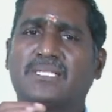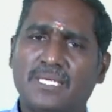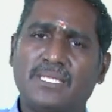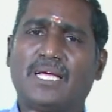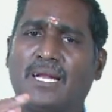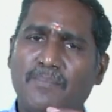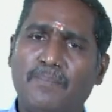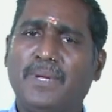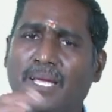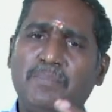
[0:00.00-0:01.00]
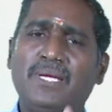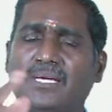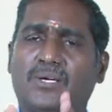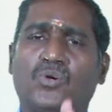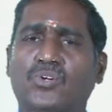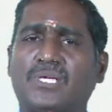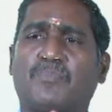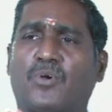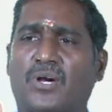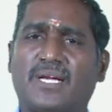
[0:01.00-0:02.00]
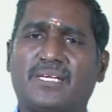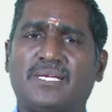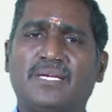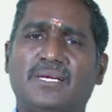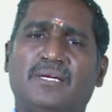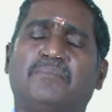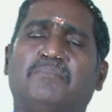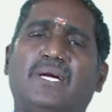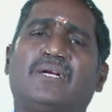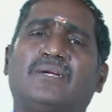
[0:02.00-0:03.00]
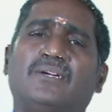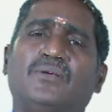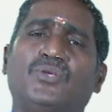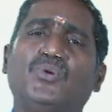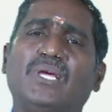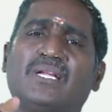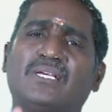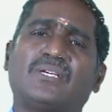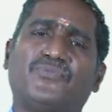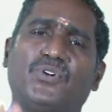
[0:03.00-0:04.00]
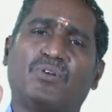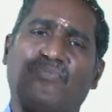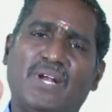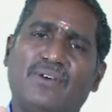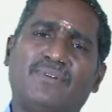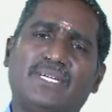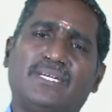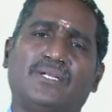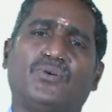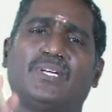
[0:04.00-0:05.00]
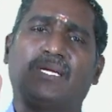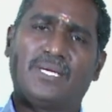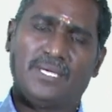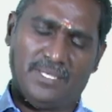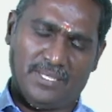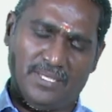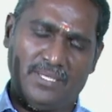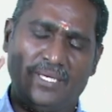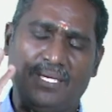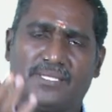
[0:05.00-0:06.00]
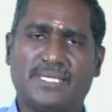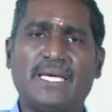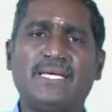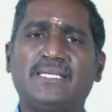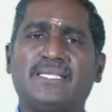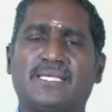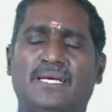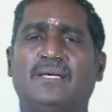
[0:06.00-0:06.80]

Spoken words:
there may be a closer product, but uniqueness of your flavor, your the size,